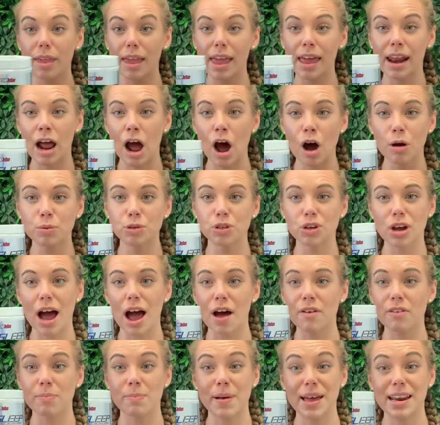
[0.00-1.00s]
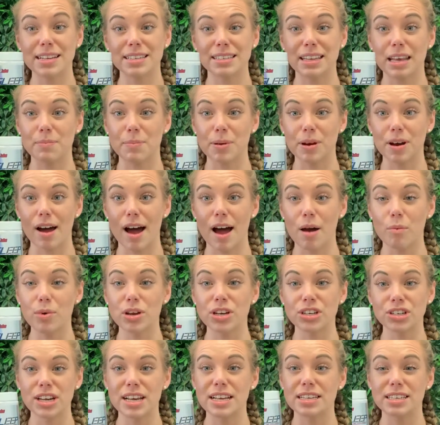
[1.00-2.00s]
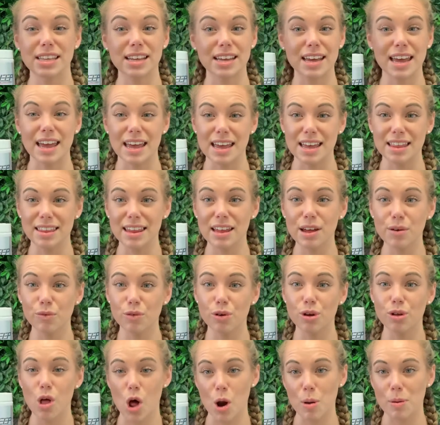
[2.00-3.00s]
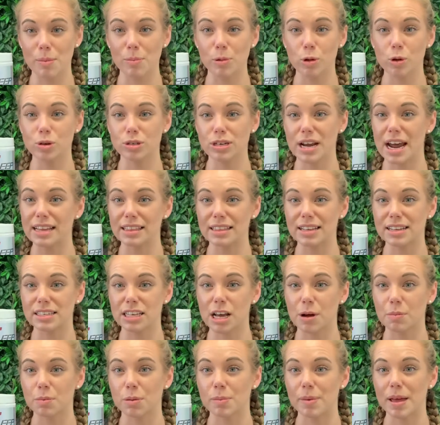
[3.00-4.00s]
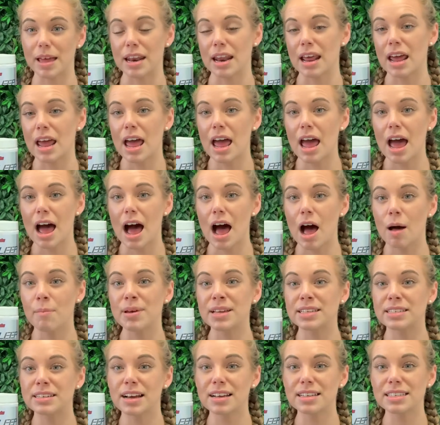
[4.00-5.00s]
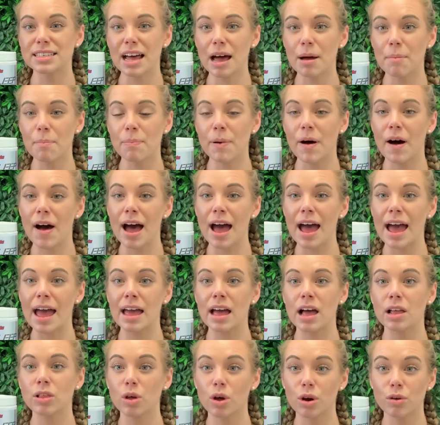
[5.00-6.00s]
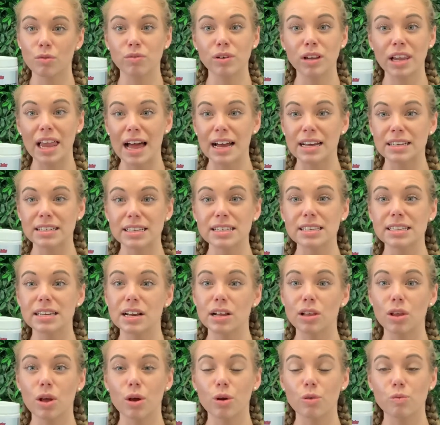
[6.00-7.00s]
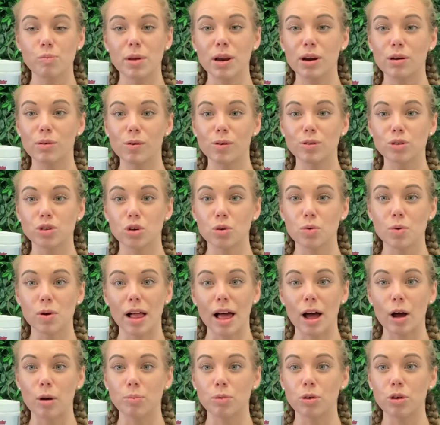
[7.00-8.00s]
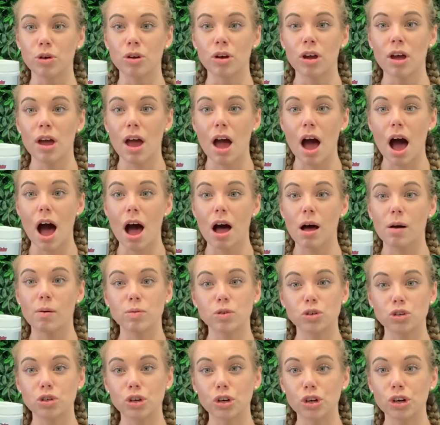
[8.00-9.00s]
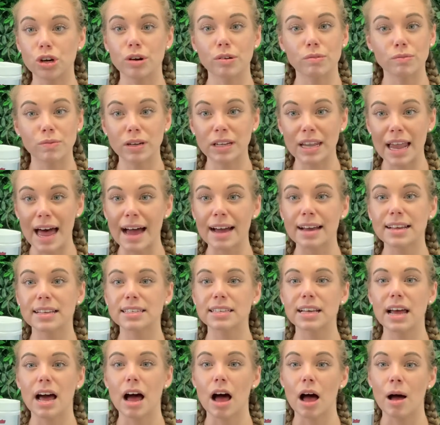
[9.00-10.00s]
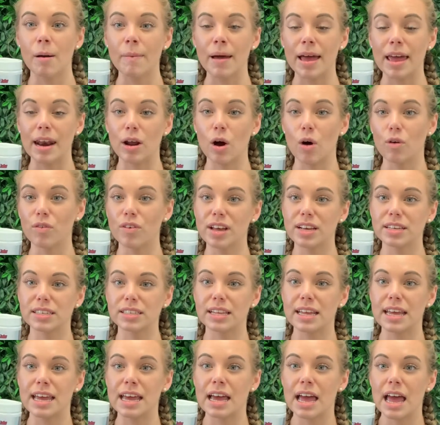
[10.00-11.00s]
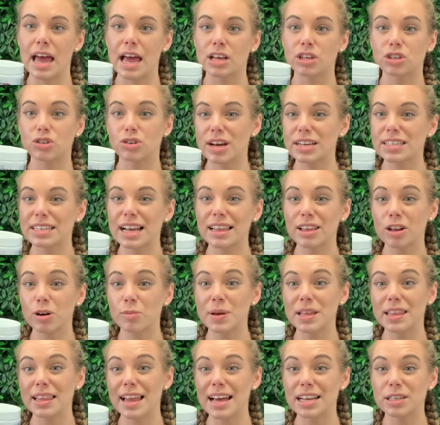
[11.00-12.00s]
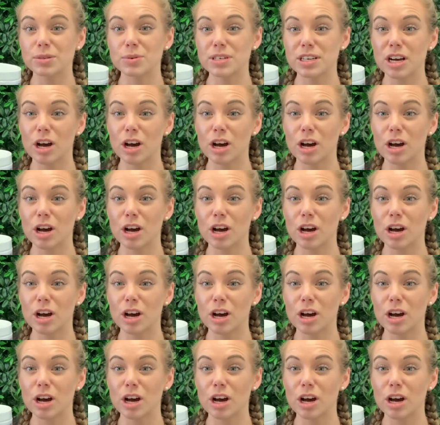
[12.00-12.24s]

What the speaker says: helps you have a better sleep at night, which is the key thing for a lot of people who take this supplement. It does that by a lot of relaxants and a lot of minerals who will help you to relax and obviously stress a little bit less, which